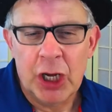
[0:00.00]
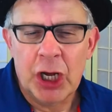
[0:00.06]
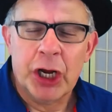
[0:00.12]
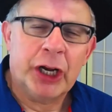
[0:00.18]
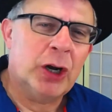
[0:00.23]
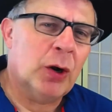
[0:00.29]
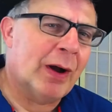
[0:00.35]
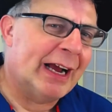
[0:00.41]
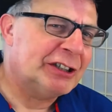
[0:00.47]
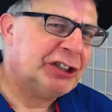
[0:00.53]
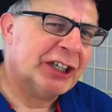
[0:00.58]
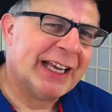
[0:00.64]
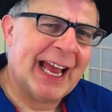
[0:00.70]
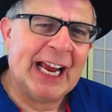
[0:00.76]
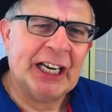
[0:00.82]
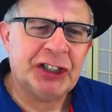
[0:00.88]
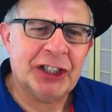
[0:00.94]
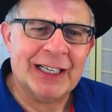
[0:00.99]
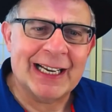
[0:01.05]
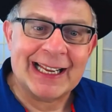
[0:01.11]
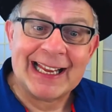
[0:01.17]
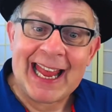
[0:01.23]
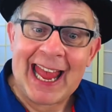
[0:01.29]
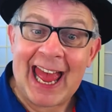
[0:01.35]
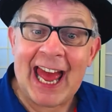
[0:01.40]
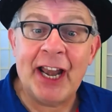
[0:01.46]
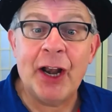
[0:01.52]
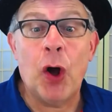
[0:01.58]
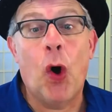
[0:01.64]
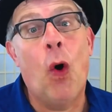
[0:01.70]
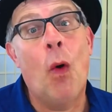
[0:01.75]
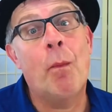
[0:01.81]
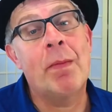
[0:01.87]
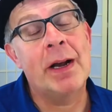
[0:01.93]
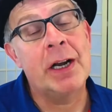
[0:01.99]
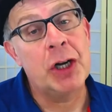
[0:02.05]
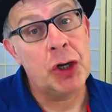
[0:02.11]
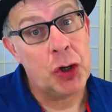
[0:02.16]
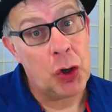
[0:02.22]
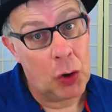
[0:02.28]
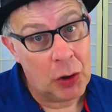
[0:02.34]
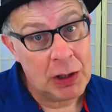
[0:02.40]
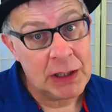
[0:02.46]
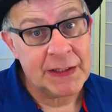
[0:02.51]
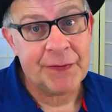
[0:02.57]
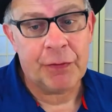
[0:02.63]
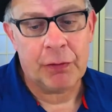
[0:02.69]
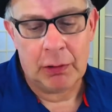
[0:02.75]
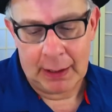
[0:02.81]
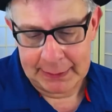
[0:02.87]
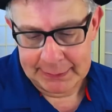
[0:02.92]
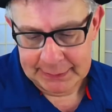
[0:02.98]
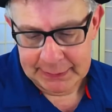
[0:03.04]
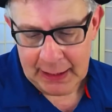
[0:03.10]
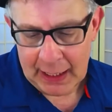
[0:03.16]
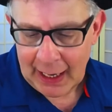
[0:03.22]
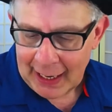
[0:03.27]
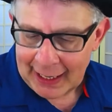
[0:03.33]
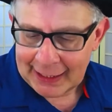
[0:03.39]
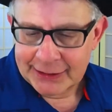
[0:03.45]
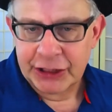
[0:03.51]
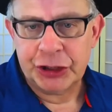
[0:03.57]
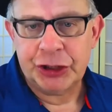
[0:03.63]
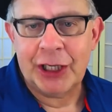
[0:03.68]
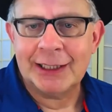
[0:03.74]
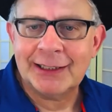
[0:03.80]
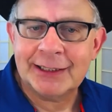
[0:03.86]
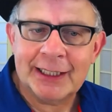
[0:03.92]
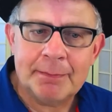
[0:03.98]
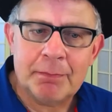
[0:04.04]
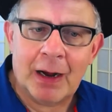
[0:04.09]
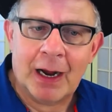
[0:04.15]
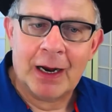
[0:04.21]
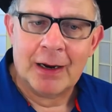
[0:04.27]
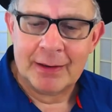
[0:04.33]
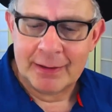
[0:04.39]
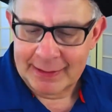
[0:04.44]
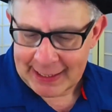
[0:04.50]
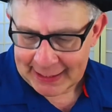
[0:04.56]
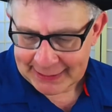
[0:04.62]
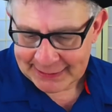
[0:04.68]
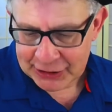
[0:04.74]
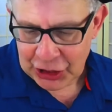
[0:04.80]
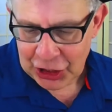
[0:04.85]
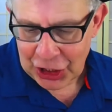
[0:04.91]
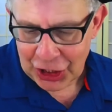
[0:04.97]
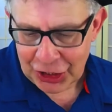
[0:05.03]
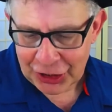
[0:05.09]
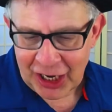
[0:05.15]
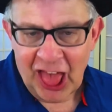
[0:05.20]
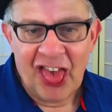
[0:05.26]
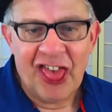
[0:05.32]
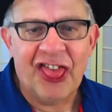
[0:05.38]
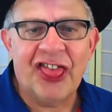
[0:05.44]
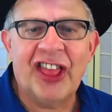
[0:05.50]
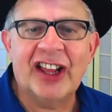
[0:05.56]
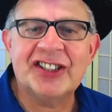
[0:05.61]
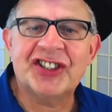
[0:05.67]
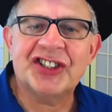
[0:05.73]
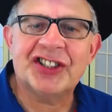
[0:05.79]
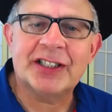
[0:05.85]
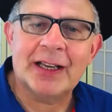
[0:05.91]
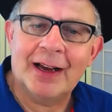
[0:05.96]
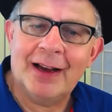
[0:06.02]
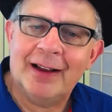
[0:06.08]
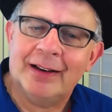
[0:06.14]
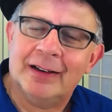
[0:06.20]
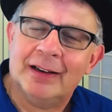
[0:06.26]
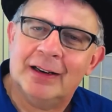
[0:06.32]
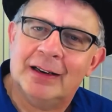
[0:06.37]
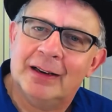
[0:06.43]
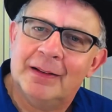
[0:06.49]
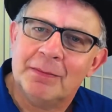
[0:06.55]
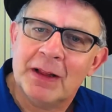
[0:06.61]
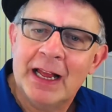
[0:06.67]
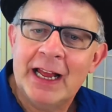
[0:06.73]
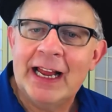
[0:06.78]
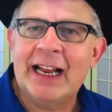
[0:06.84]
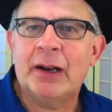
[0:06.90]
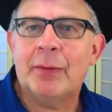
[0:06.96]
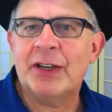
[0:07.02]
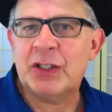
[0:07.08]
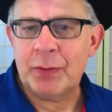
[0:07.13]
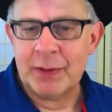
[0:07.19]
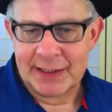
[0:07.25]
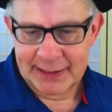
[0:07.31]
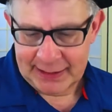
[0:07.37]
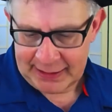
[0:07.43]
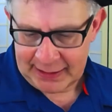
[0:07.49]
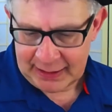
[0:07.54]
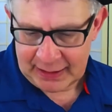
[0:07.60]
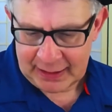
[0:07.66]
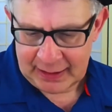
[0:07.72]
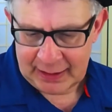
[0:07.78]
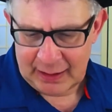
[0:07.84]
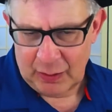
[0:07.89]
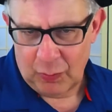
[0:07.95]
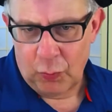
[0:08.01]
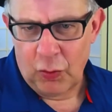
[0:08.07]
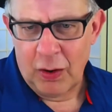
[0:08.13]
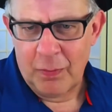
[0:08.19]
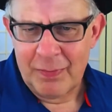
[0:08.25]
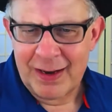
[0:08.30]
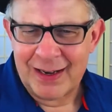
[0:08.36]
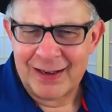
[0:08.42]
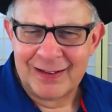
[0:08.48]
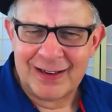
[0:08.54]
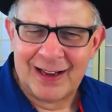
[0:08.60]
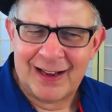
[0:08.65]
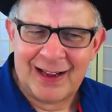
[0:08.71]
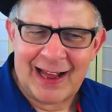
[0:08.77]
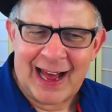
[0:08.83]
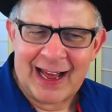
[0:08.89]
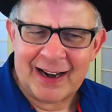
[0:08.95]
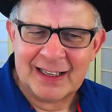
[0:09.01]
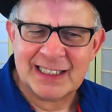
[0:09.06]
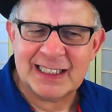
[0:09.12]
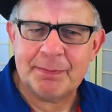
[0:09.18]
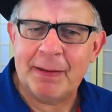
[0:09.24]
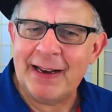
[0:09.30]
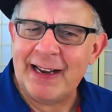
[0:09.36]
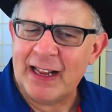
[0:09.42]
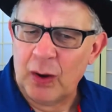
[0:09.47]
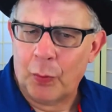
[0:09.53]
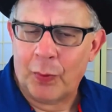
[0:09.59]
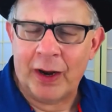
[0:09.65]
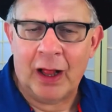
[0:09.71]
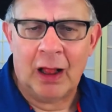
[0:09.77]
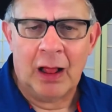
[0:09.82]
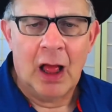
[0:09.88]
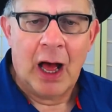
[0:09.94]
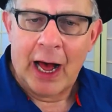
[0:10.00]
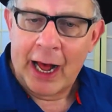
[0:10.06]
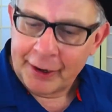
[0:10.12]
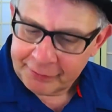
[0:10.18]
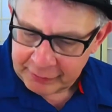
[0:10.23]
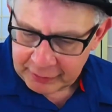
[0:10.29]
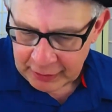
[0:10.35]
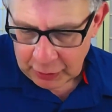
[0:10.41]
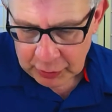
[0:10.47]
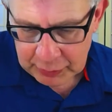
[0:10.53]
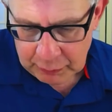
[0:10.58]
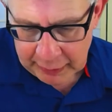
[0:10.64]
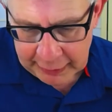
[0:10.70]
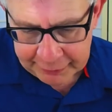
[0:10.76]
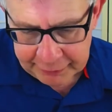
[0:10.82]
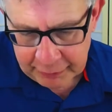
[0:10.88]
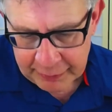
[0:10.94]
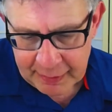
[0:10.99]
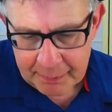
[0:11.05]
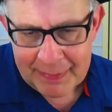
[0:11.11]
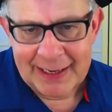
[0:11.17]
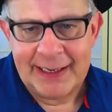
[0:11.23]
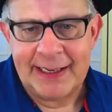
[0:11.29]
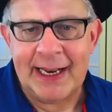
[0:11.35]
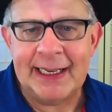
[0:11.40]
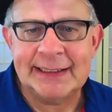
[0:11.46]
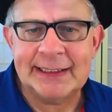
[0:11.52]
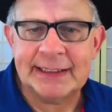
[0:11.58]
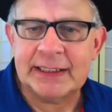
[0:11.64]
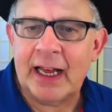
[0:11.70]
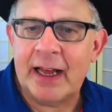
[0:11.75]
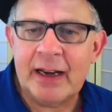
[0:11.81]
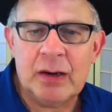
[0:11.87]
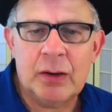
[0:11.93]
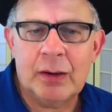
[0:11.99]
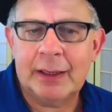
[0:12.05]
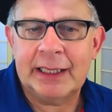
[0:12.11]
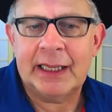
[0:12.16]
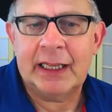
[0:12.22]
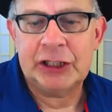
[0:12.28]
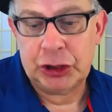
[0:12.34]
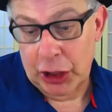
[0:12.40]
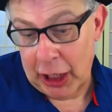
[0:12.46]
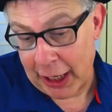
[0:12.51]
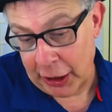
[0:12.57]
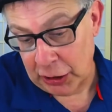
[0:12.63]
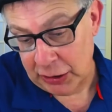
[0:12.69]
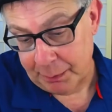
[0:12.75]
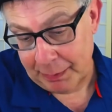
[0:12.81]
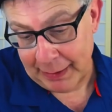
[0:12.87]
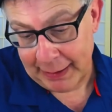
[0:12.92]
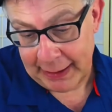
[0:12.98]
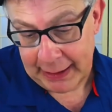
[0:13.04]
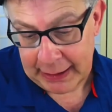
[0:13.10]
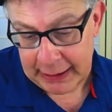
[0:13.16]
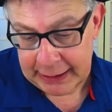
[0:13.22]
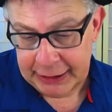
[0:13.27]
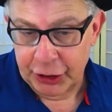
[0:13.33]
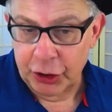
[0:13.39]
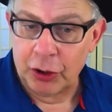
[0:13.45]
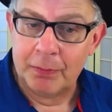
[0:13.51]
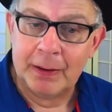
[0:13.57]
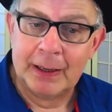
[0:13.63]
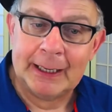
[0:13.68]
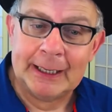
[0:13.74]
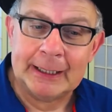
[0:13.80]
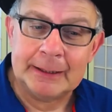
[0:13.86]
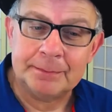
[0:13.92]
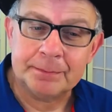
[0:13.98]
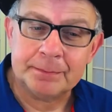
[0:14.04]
You know, education can open doors for us, as suggested by our next card, the Sun, in which we see a woman at a spinning wheel under the midday sun with a child playing in nearby.